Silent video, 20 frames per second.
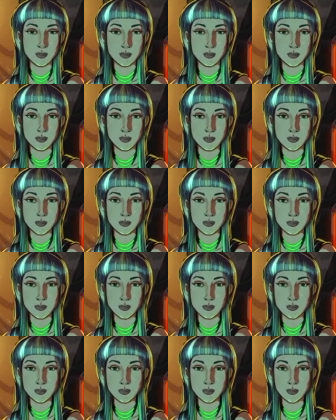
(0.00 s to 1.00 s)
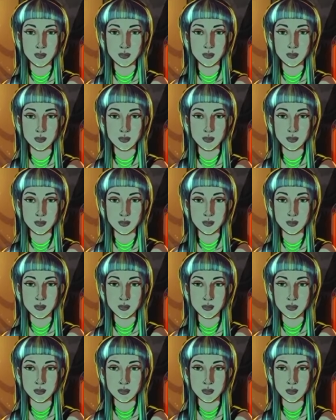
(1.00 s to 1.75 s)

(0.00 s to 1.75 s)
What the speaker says: Nobody speaks.